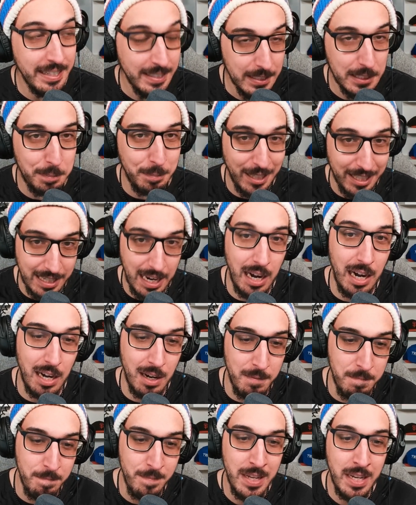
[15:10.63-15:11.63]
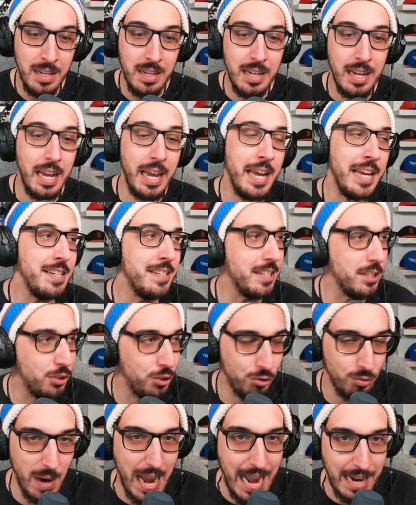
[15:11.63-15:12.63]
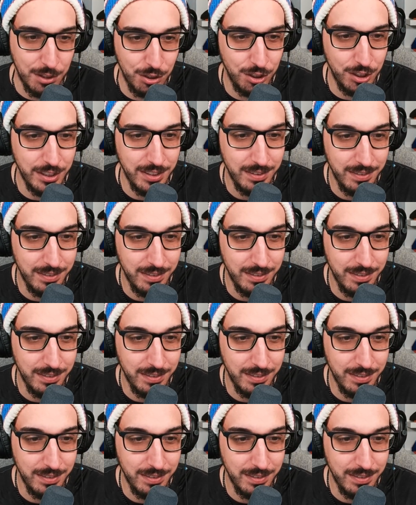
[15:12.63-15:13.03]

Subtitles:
has become a distraction.